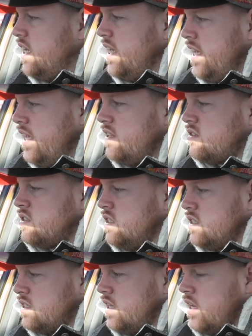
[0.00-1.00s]
It's going to
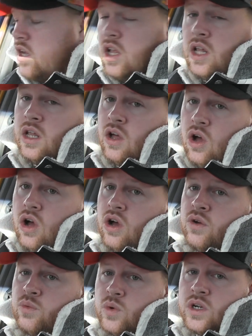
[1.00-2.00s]
take a lot
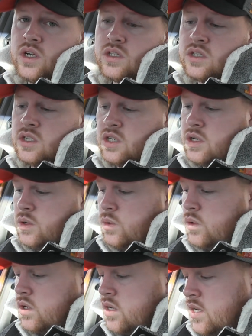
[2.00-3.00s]
of work to do.
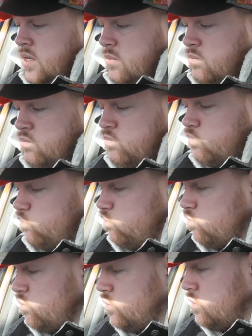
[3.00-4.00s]

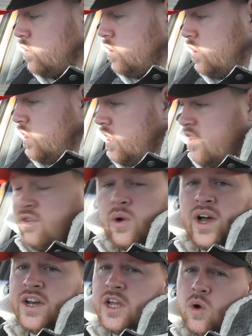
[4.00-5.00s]
I've no
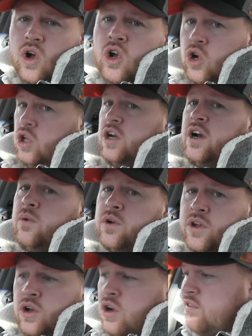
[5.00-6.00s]
idea what colour I want to
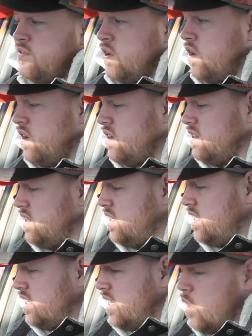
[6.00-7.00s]
go for.
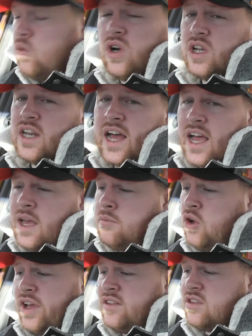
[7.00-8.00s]
I won't lie, I'm
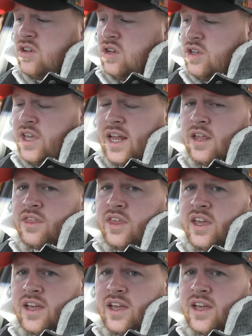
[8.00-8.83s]
not into the whole yellow thing.